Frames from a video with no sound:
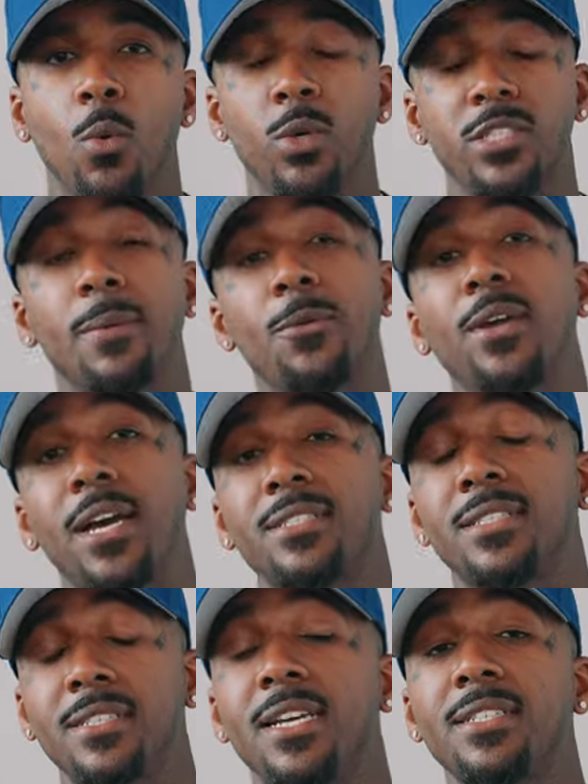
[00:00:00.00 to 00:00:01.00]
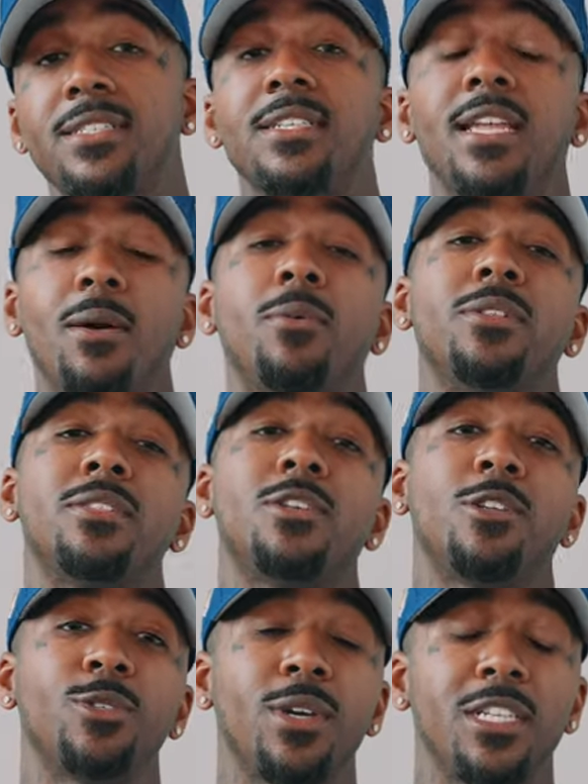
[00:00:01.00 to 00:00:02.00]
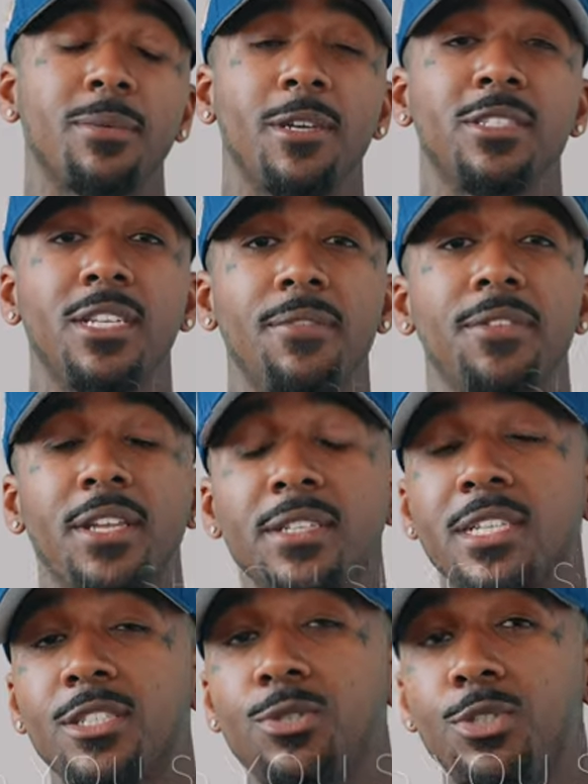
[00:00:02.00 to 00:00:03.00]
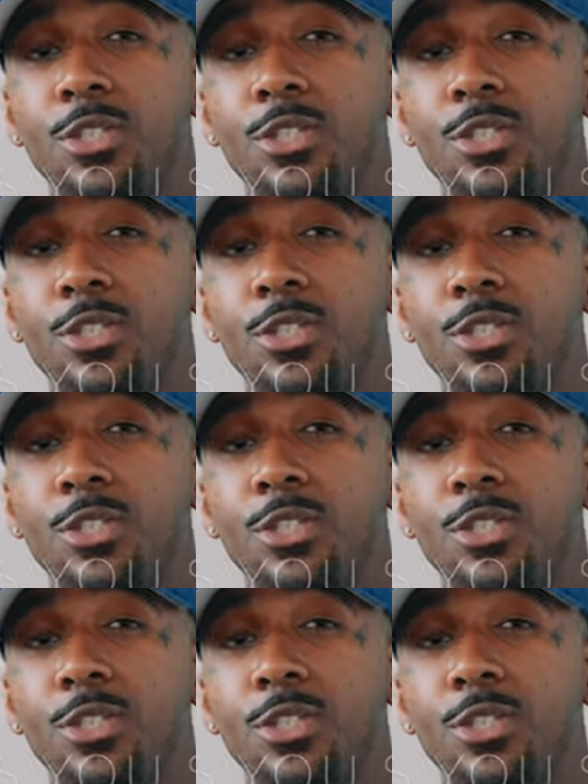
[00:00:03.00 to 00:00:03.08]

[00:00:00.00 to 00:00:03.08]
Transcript: What's up you guys, it's Ness. Today I wanted to talk to you guys about seven things that you